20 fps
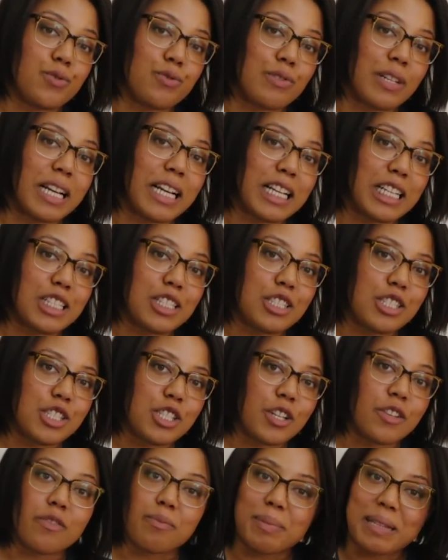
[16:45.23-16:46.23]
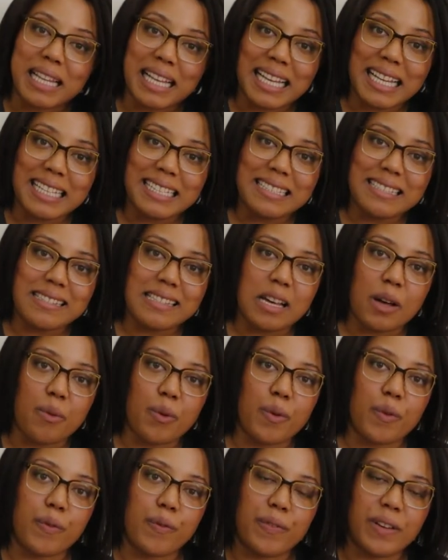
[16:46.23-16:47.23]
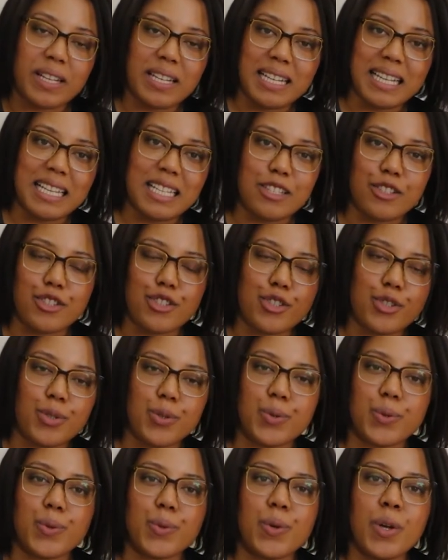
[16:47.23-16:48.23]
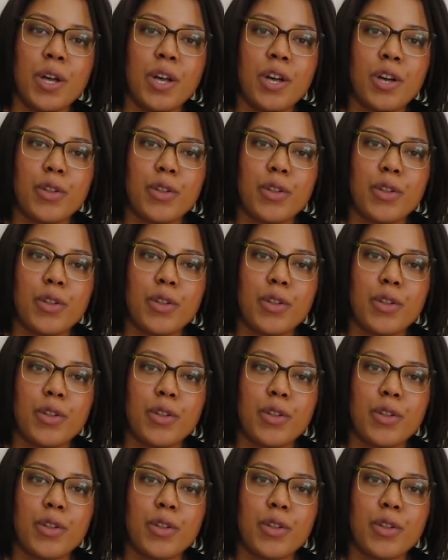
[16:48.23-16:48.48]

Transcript: range of plants that will fit into